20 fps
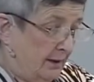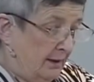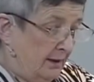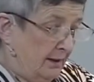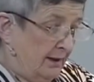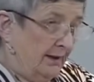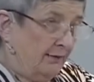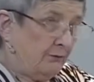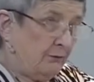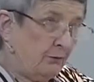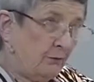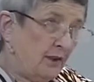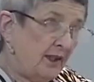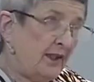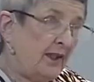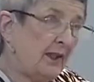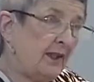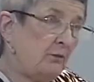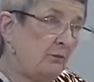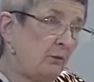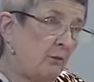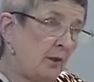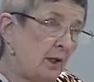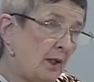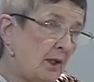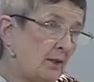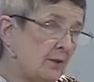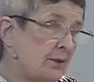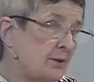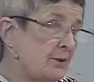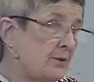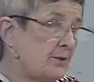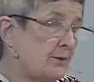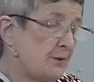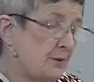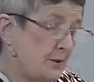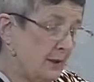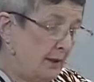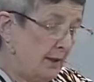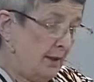If we want to
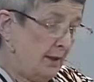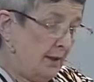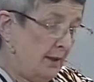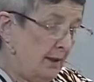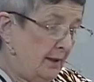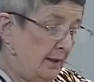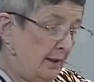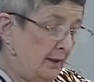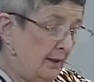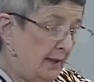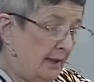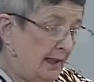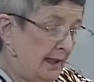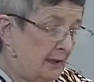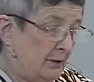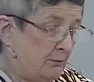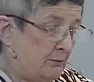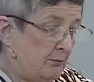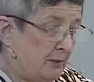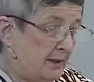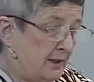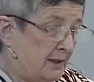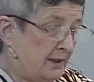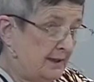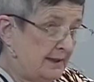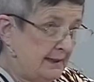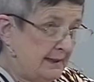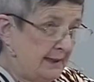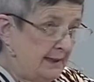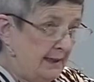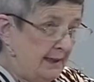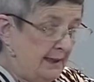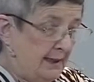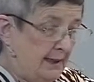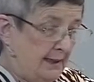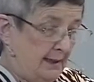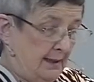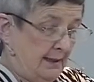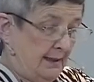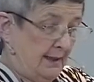see and be
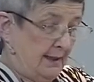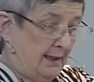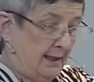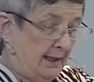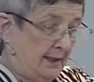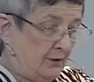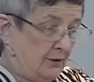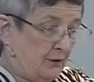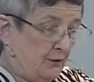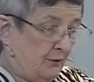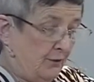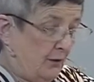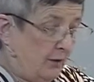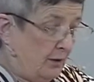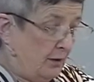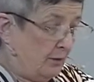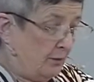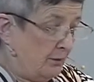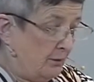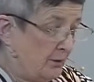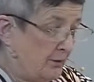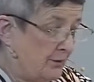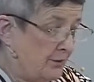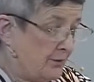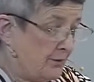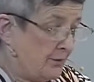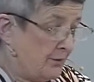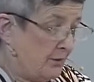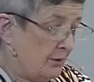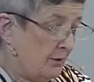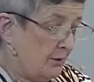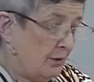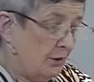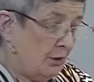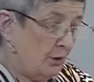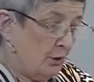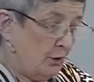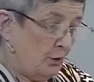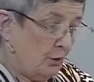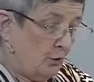seen as followers,
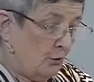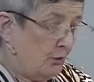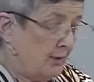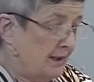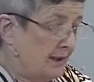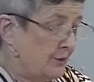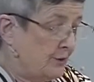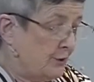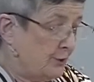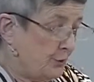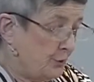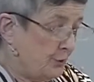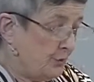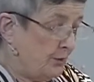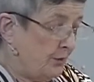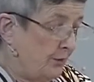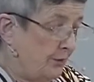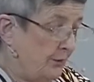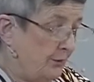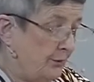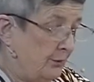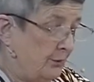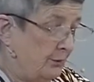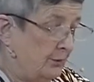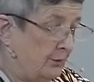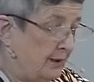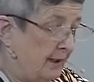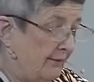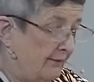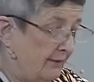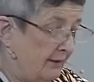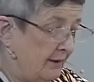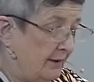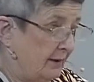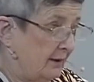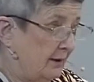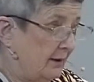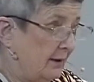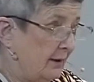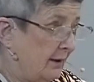we do it through
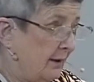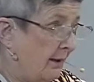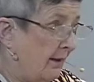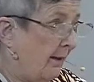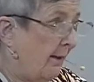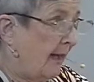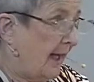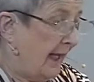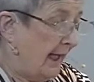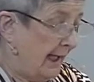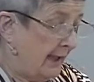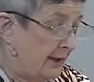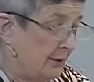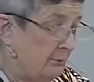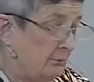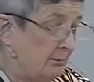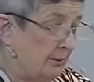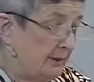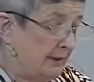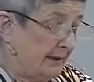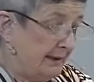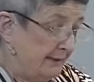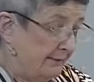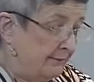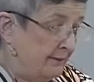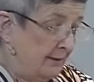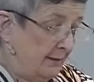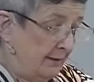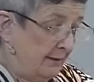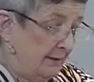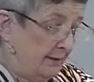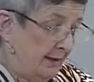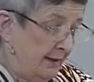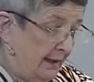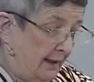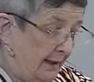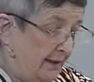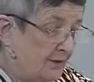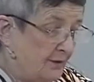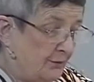loving and believing
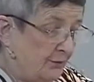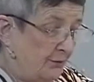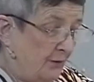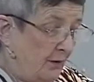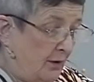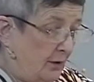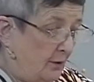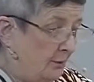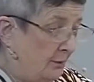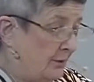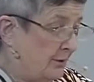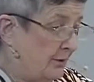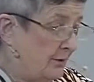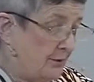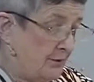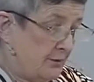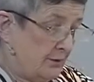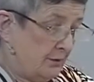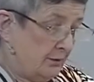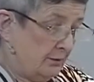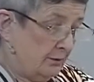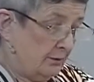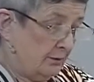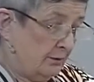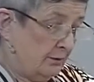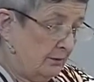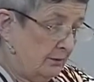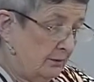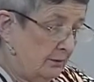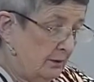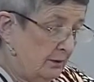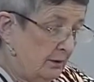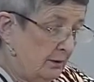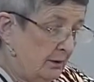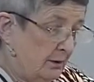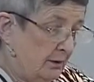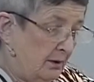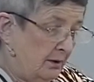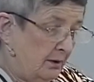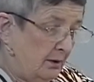as followers.
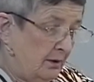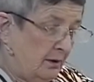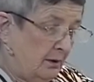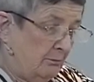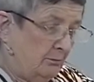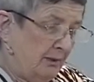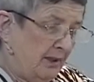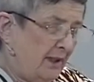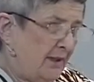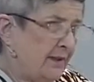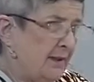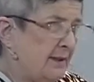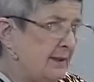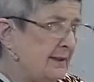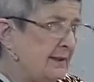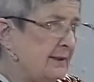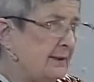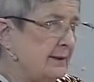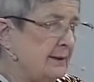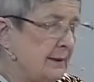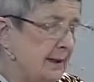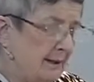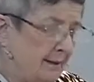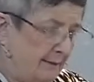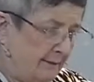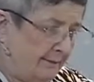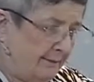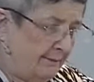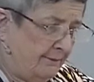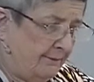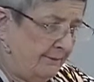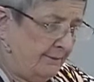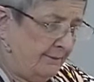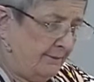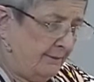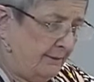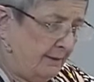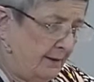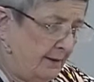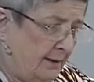By this love
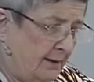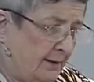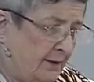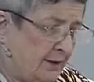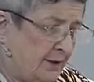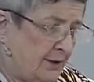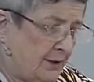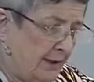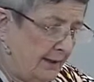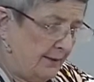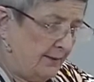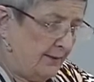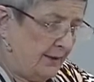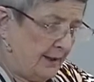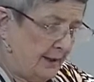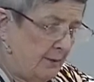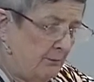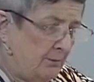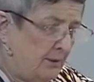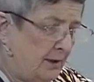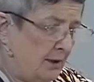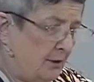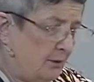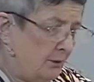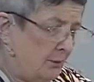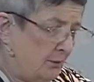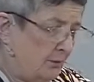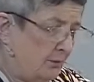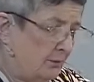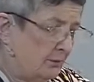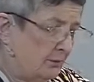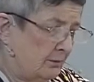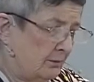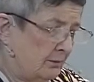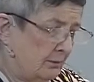shall they be known.